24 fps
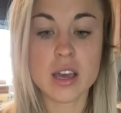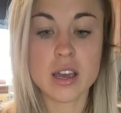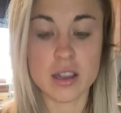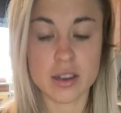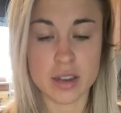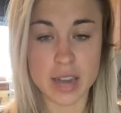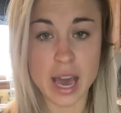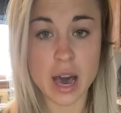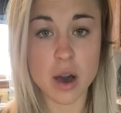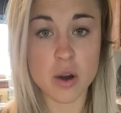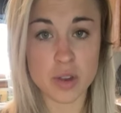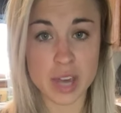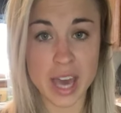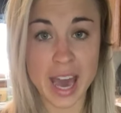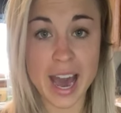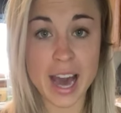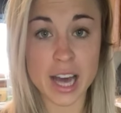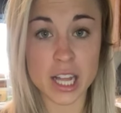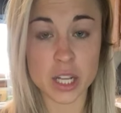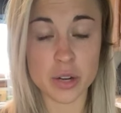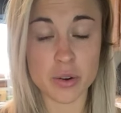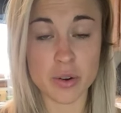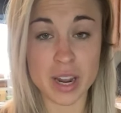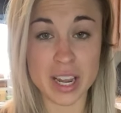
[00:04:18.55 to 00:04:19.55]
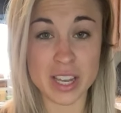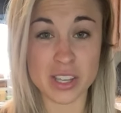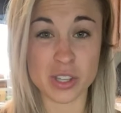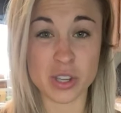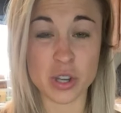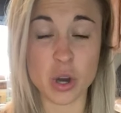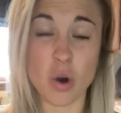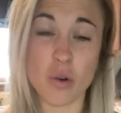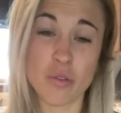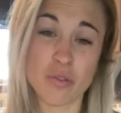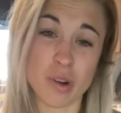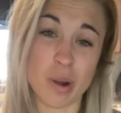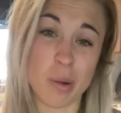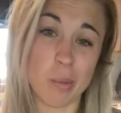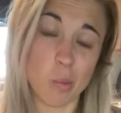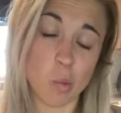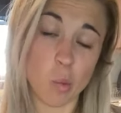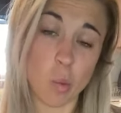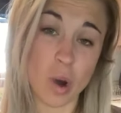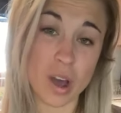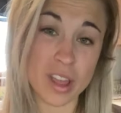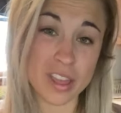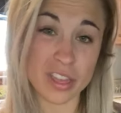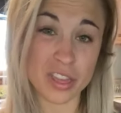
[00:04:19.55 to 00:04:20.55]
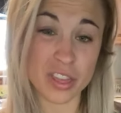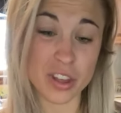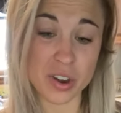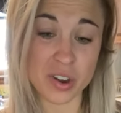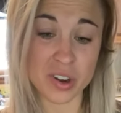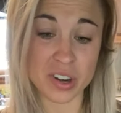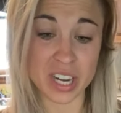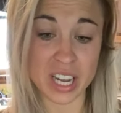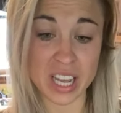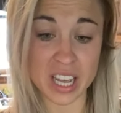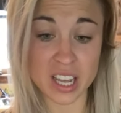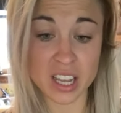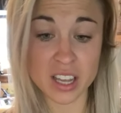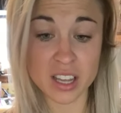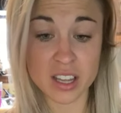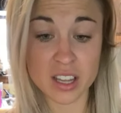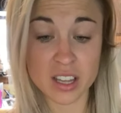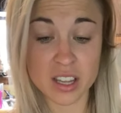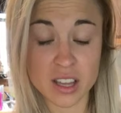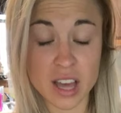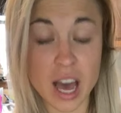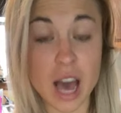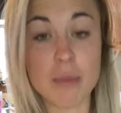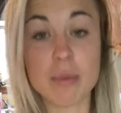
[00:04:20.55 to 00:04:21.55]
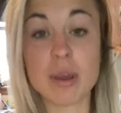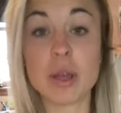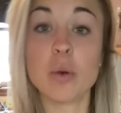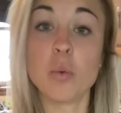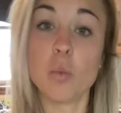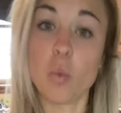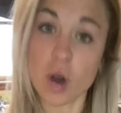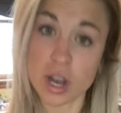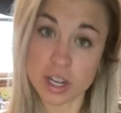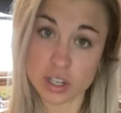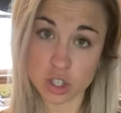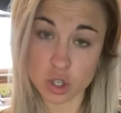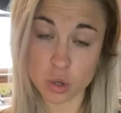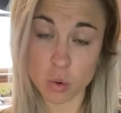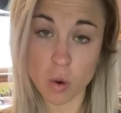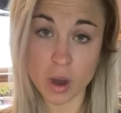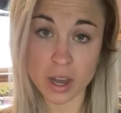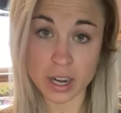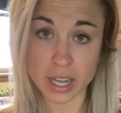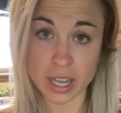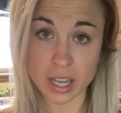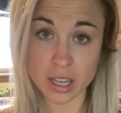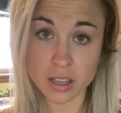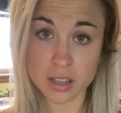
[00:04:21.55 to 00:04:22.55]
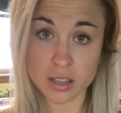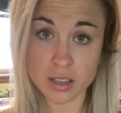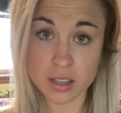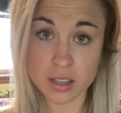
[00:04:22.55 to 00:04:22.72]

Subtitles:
now calories go from 120